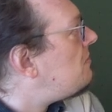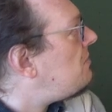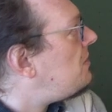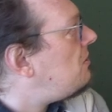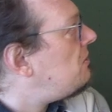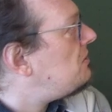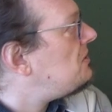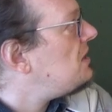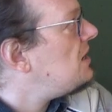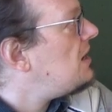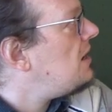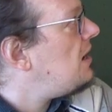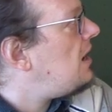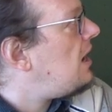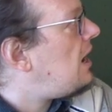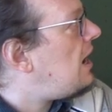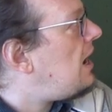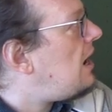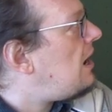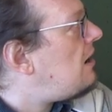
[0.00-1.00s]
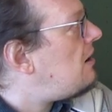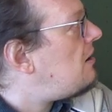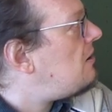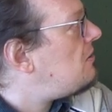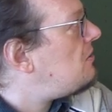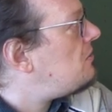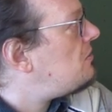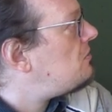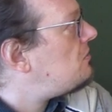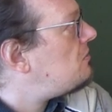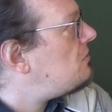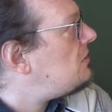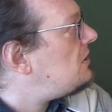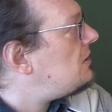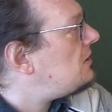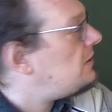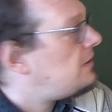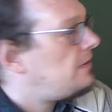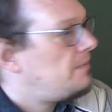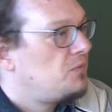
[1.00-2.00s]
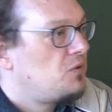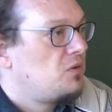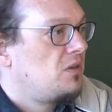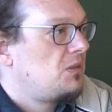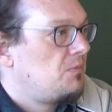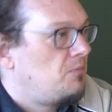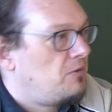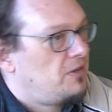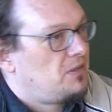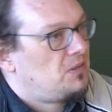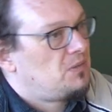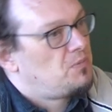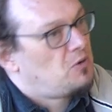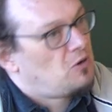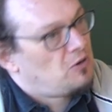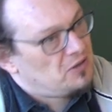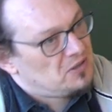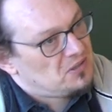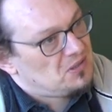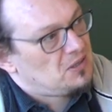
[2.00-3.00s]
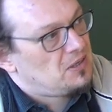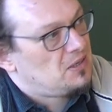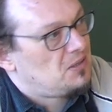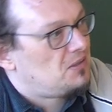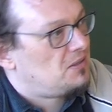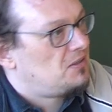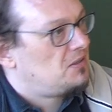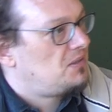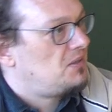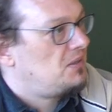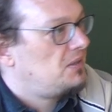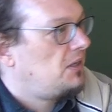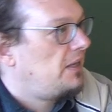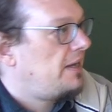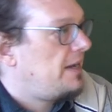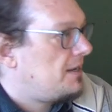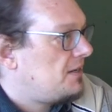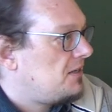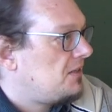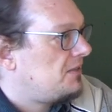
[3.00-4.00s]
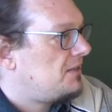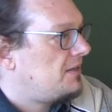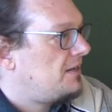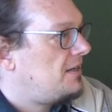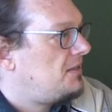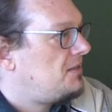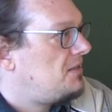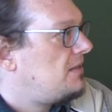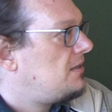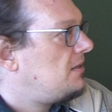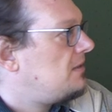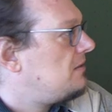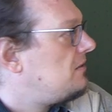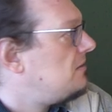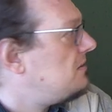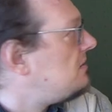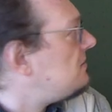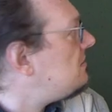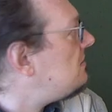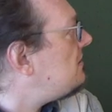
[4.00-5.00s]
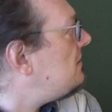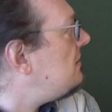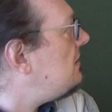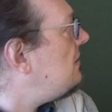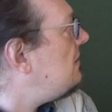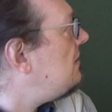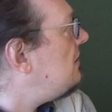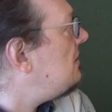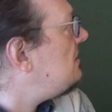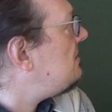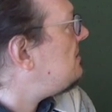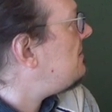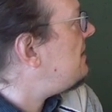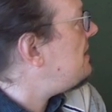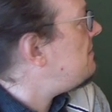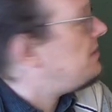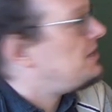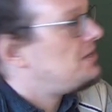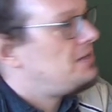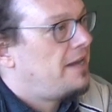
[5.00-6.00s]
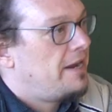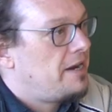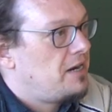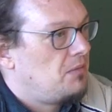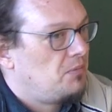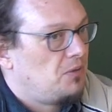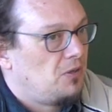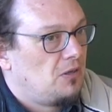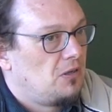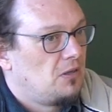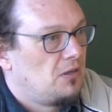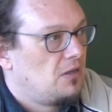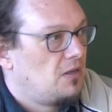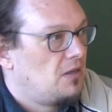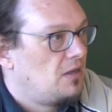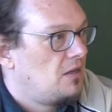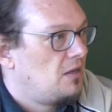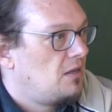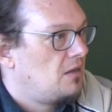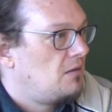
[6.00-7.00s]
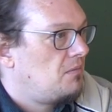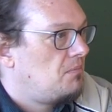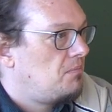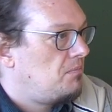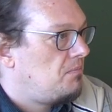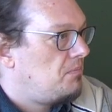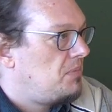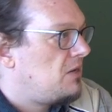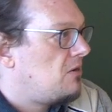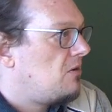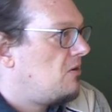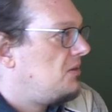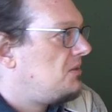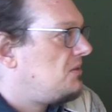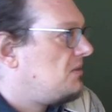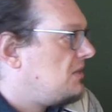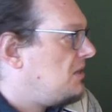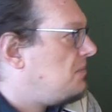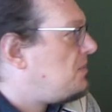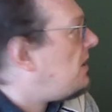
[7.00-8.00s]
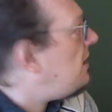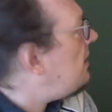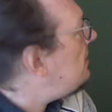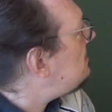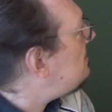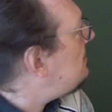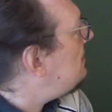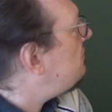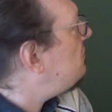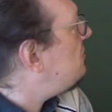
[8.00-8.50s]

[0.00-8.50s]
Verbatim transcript: about how um, to express policies that still handle that and that stay maintainable. Because in the past, that